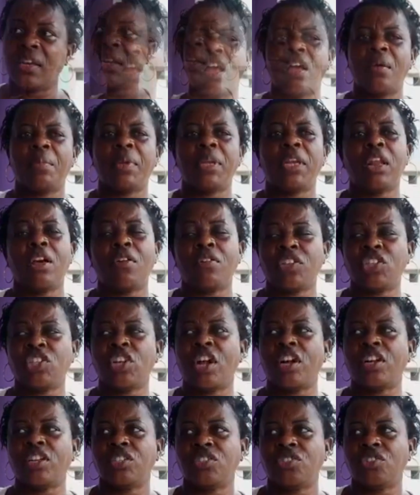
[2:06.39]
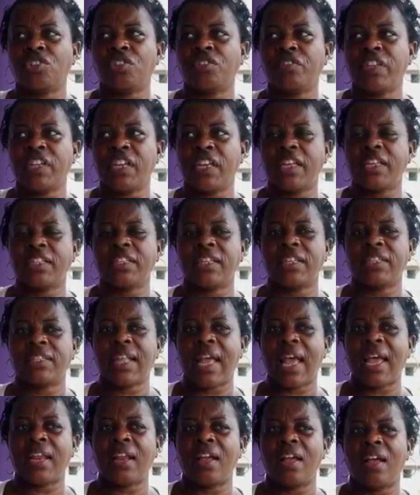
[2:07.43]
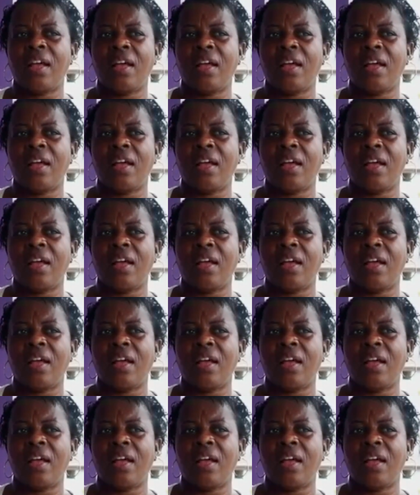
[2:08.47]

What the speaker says: The long short story is that,